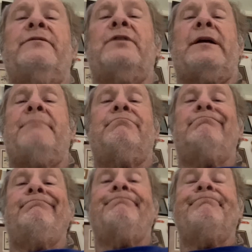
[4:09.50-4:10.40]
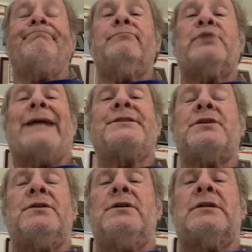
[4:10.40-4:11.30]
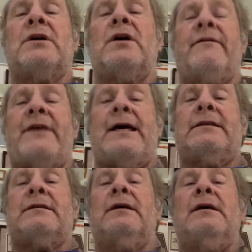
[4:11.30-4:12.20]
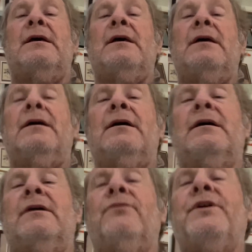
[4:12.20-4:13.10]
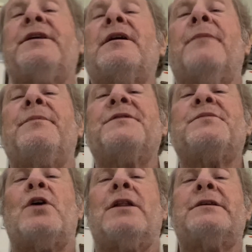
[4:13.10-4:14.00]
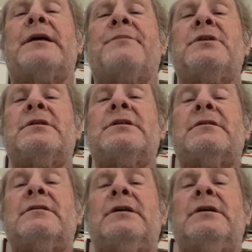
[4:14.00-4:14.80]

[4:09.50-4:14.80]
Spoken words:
and very practical and all of that, with a couple of small exceptions.